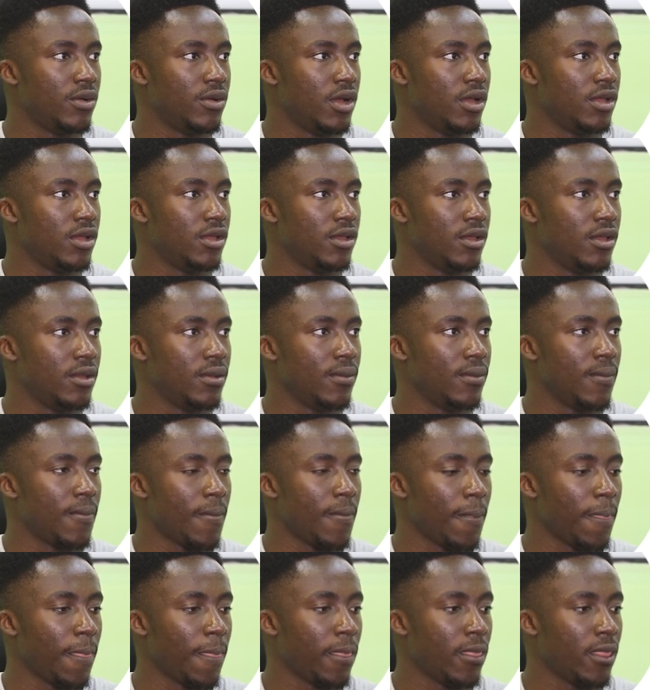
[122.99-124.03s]
right here,
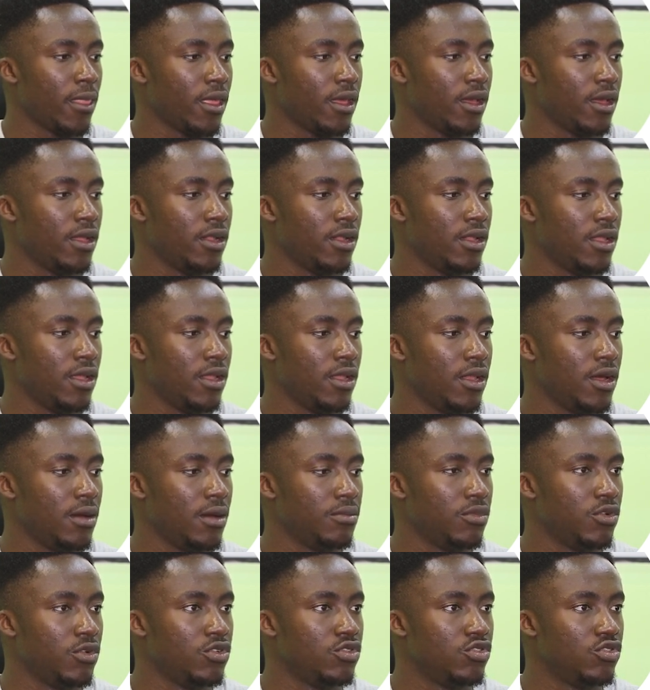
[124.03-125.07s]
and then I'm
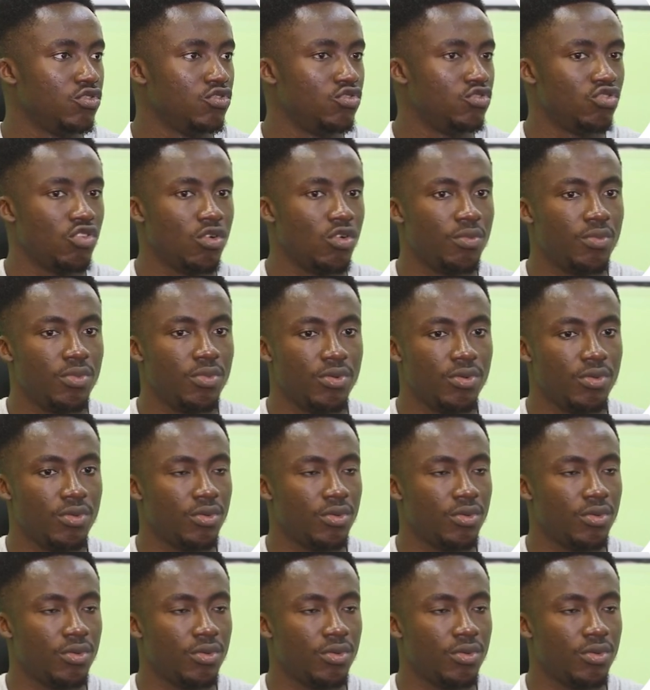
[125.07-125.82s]
going to drop